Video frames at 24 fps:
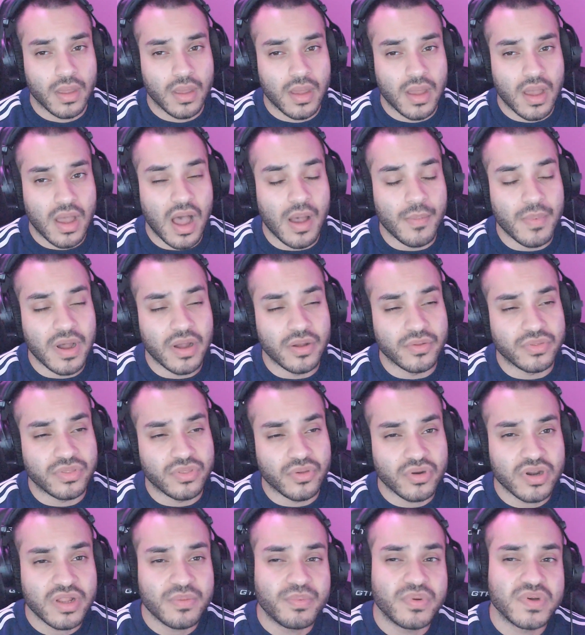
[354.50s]
About
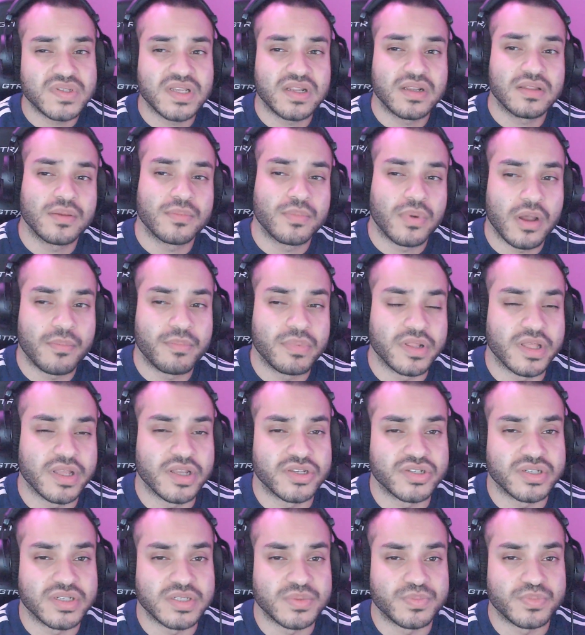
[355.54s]
30% of the
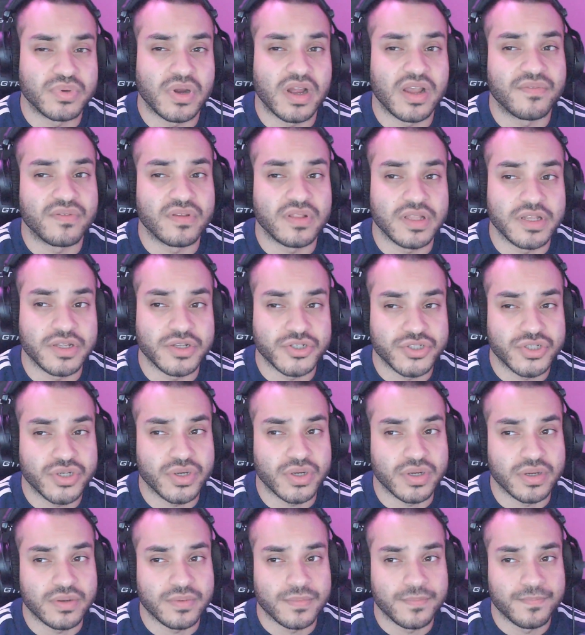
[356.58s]
population is privately
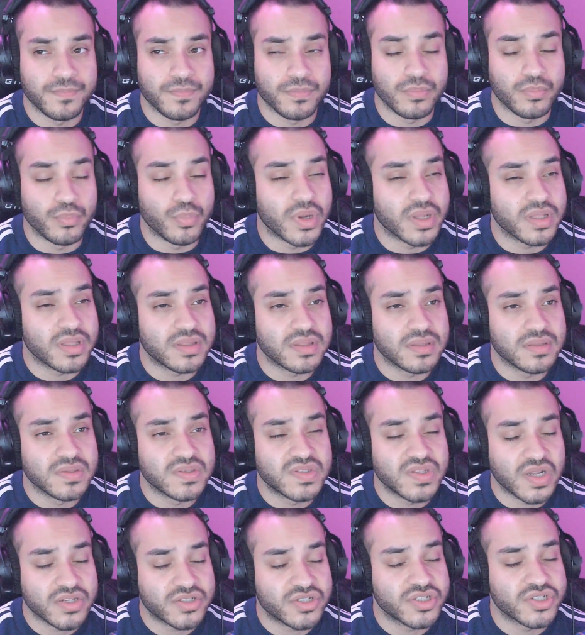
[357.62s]
insured, but
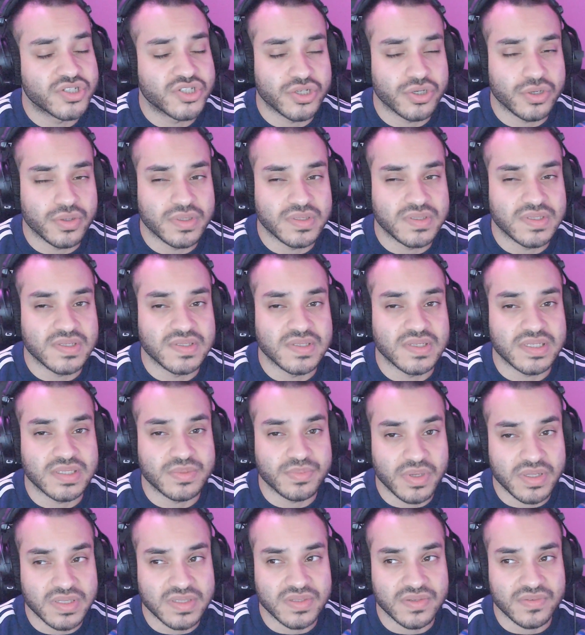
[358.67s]
such insurance is
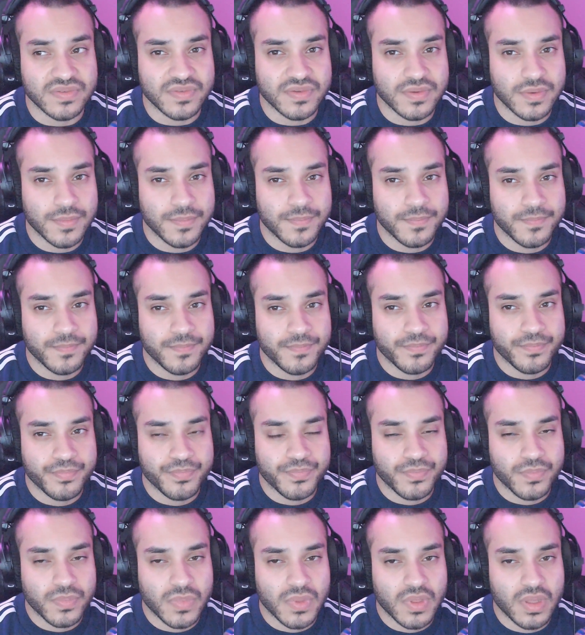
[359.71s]
expensive.
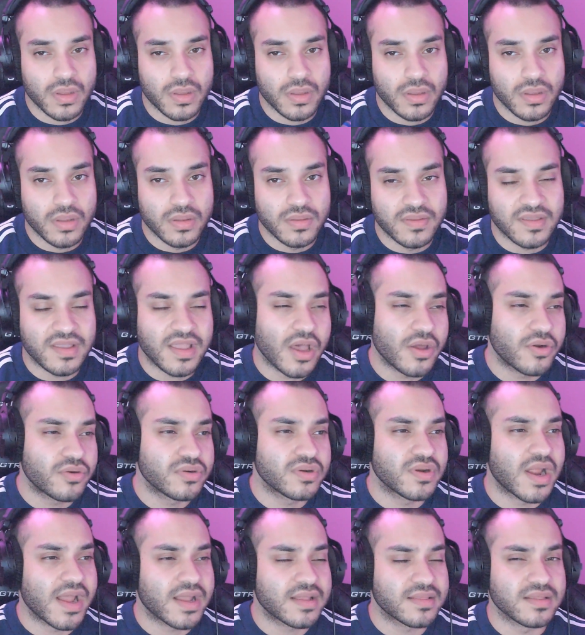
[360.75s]
To
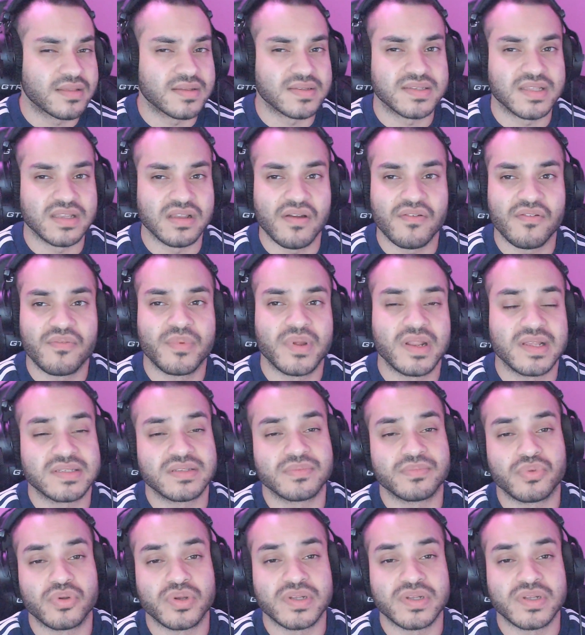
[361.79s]
counteract this, the government has employed